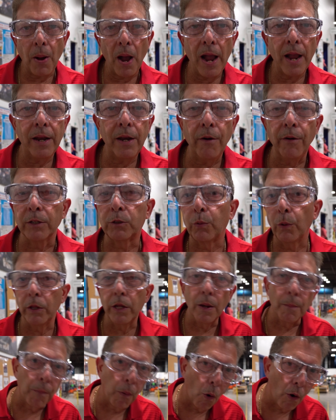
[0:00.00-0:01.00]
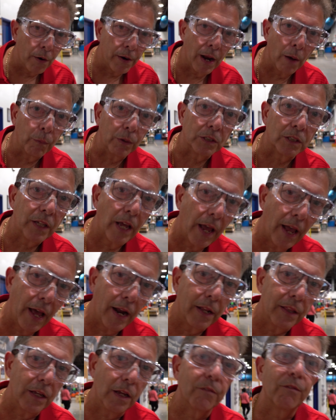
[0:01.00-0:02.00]
Pioneer, it's really important that we stay
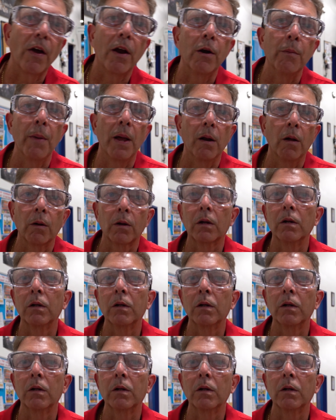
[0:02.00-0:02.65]
ahead of the environmental